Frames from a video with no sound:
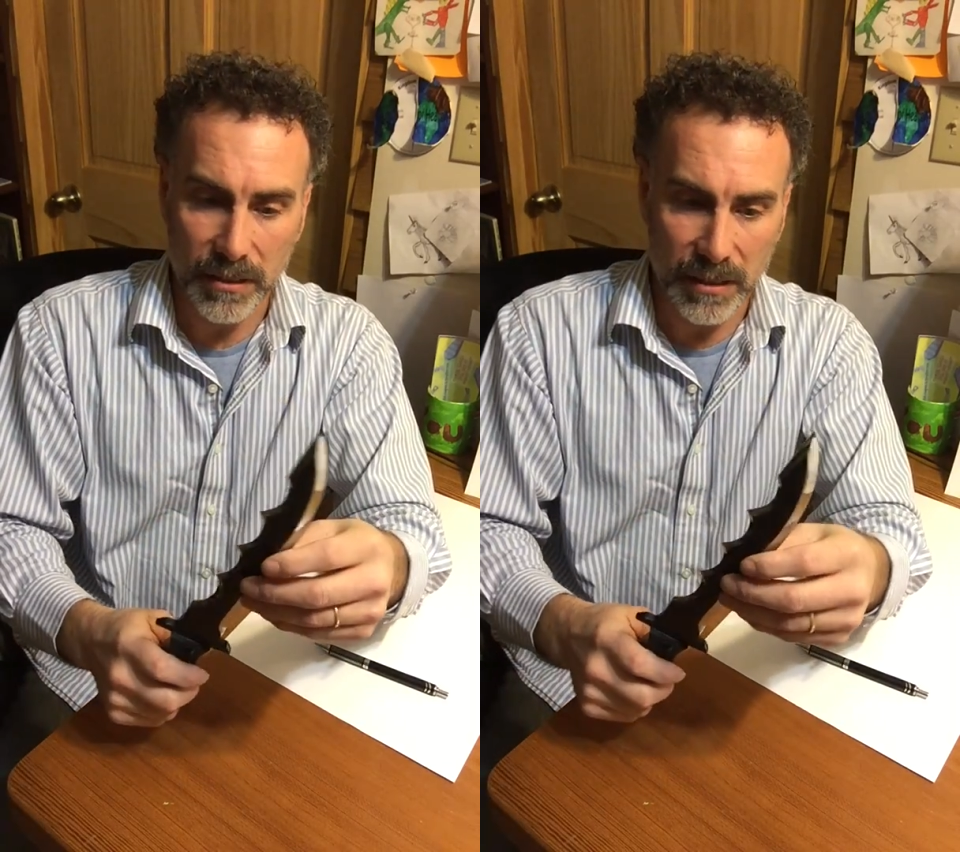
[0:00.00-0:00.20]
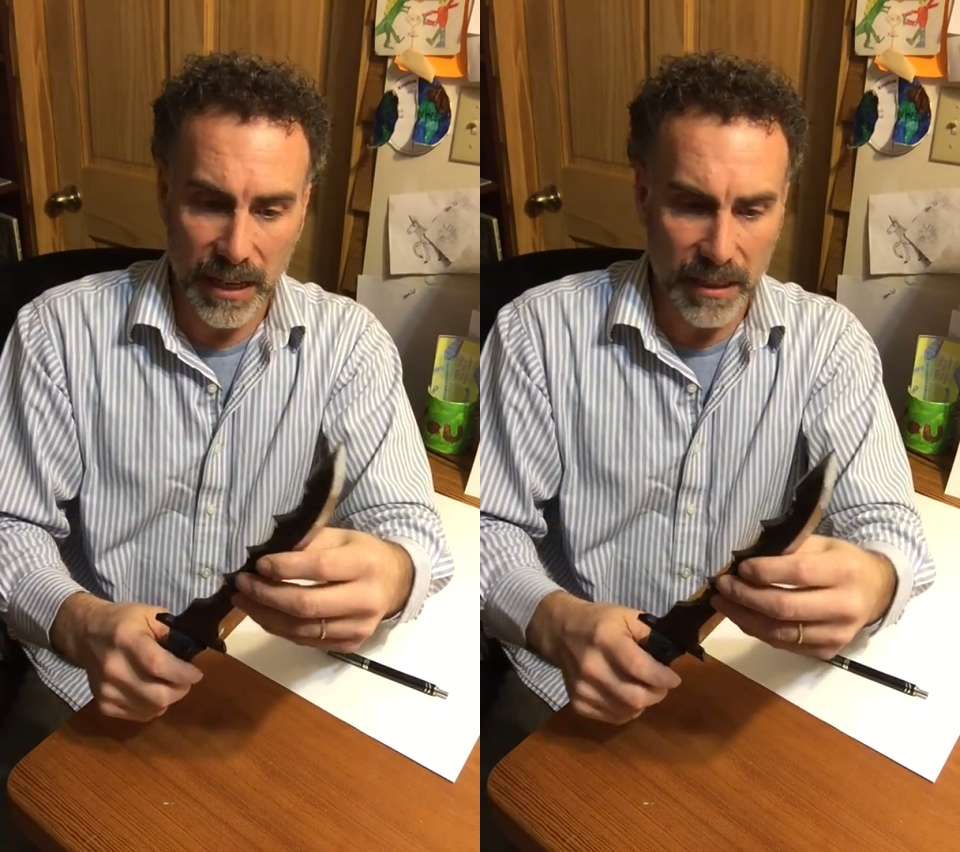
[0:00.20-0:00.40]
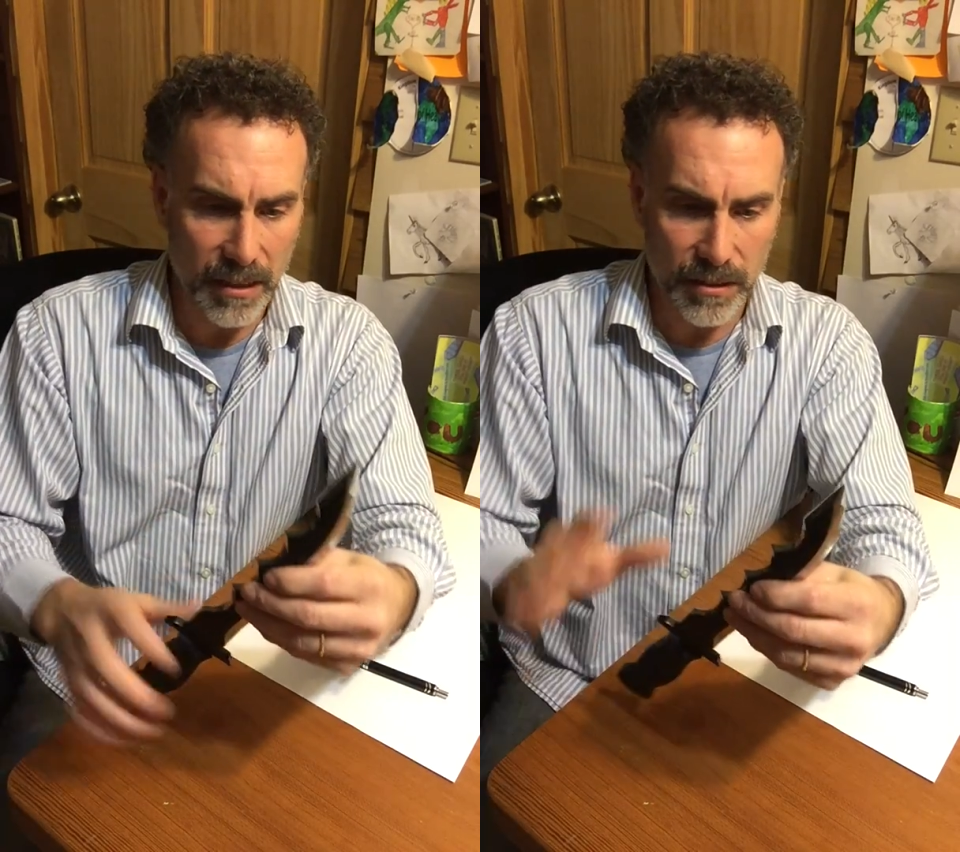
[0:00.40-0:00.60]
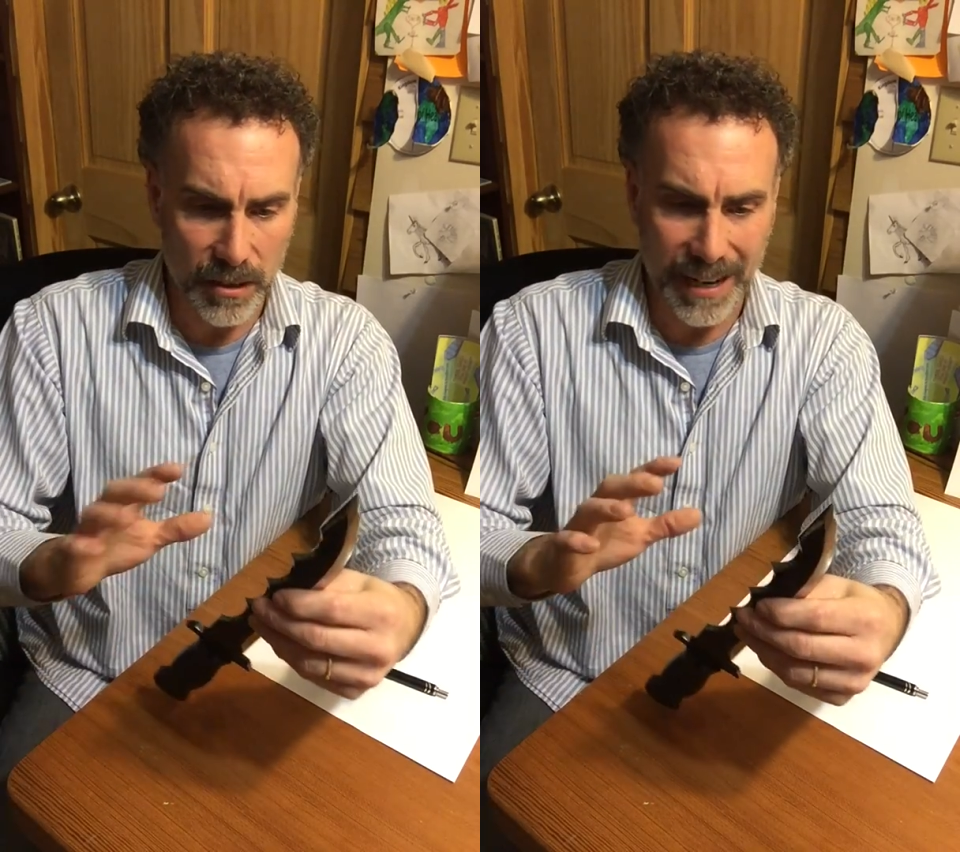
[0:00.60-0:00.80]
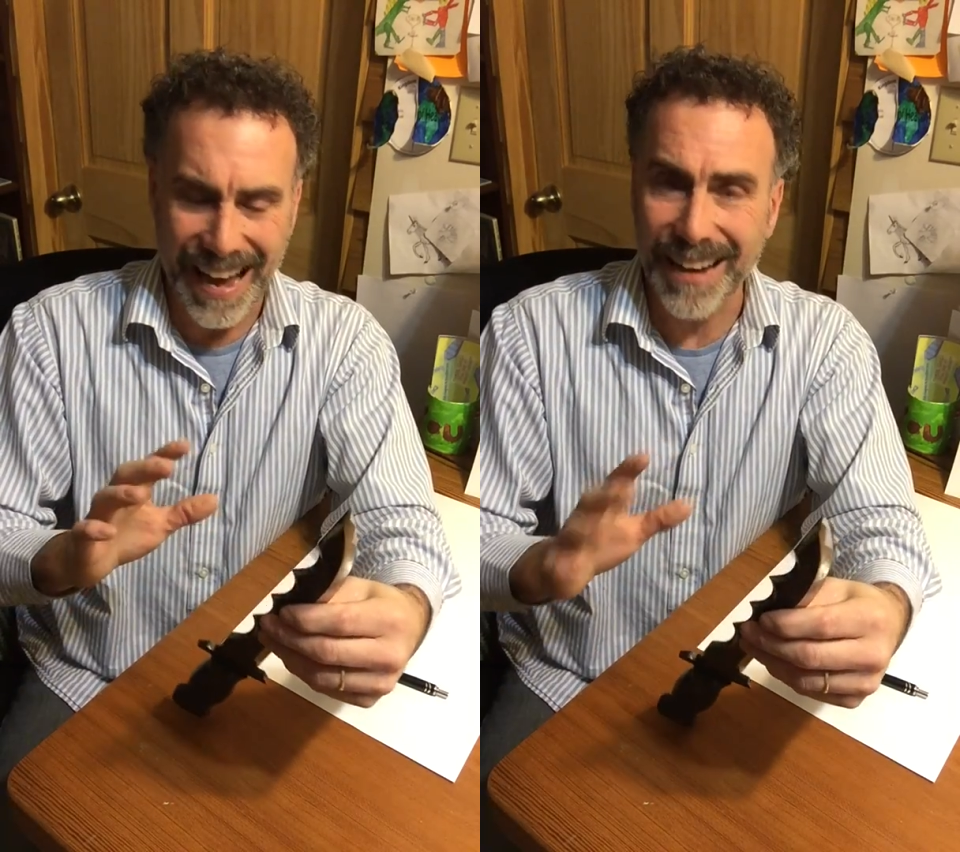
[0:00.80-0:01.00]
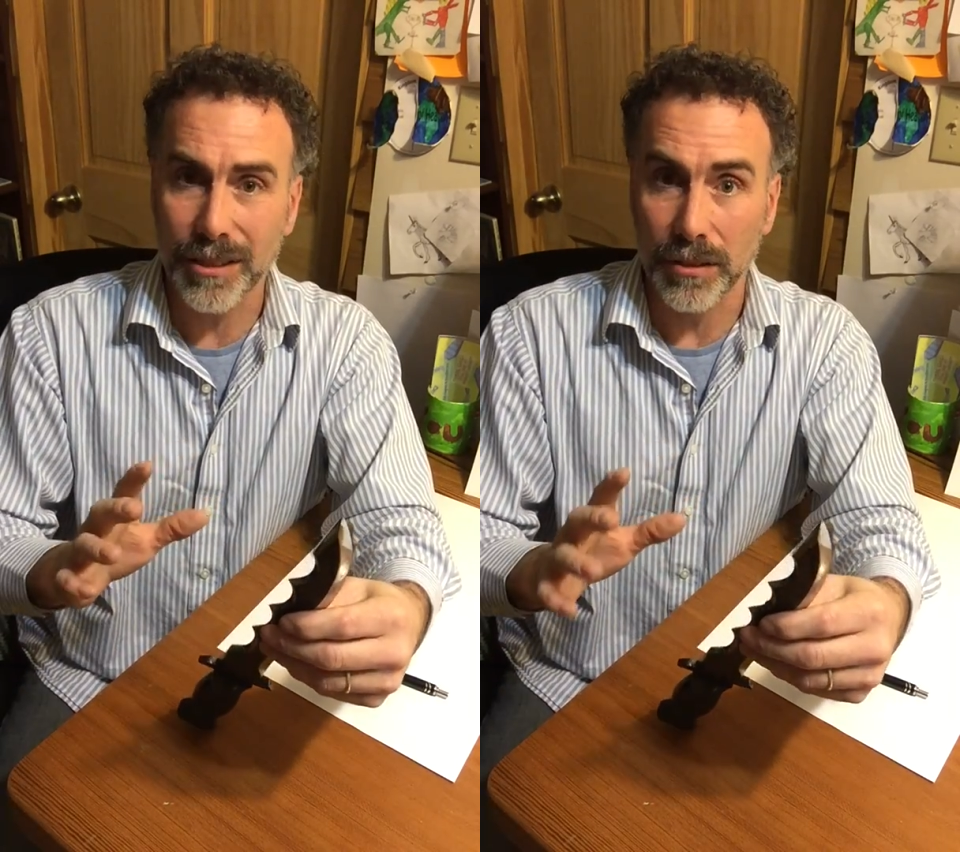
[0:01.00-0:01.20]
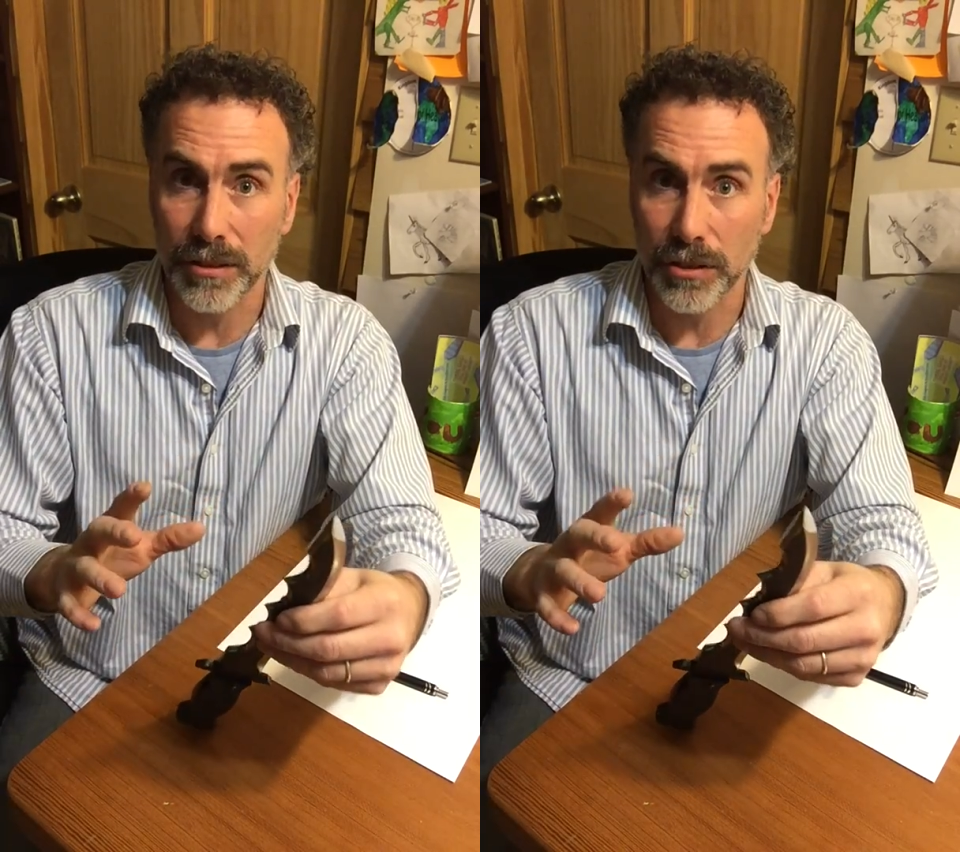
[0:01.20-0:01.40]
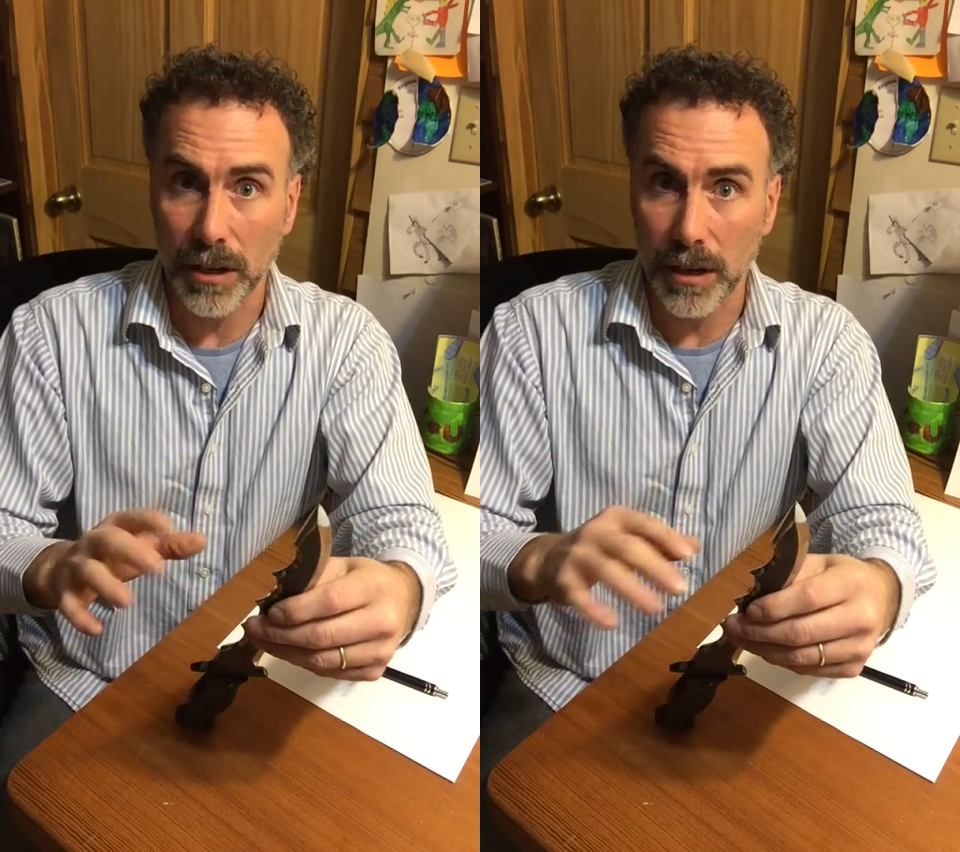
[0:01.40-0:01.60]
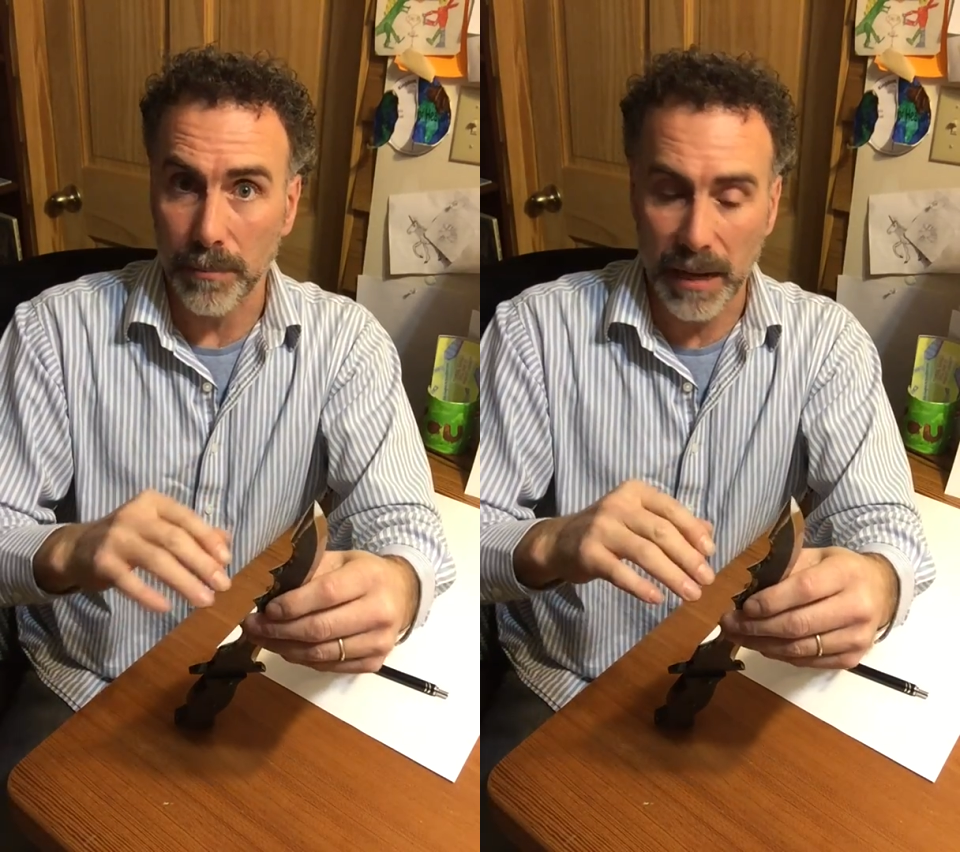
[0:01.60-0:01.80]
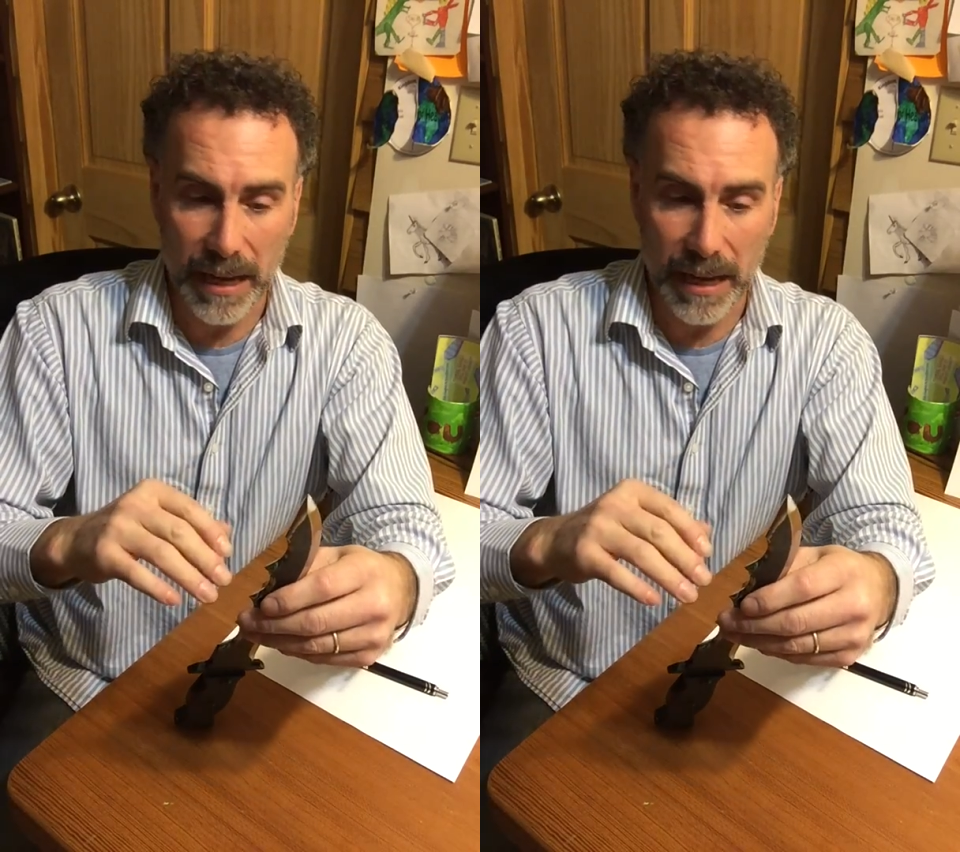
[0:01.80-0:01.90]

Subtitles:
Dan does an excellent job